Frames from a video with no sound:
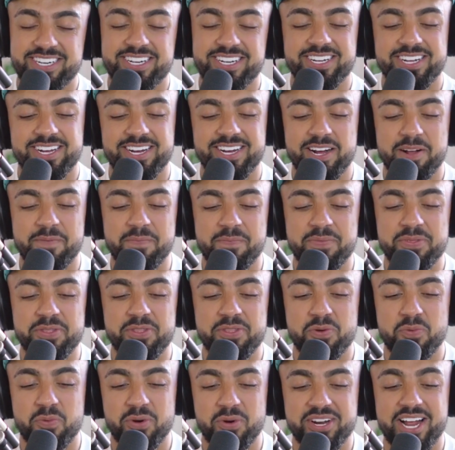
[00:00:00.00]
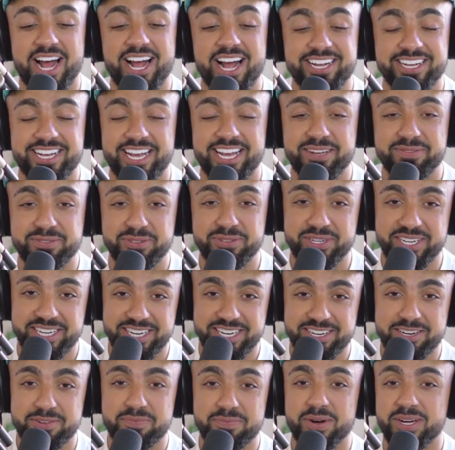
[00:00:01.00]
the one I gave you
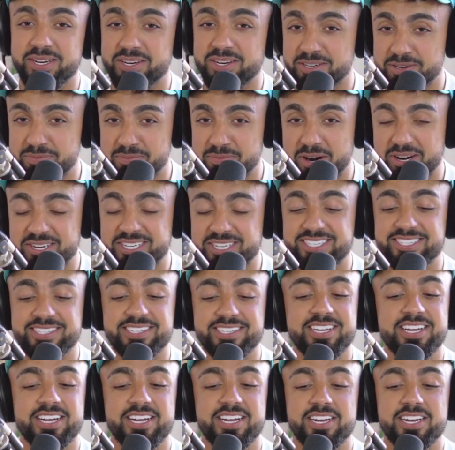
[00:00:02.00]
here, but on the market.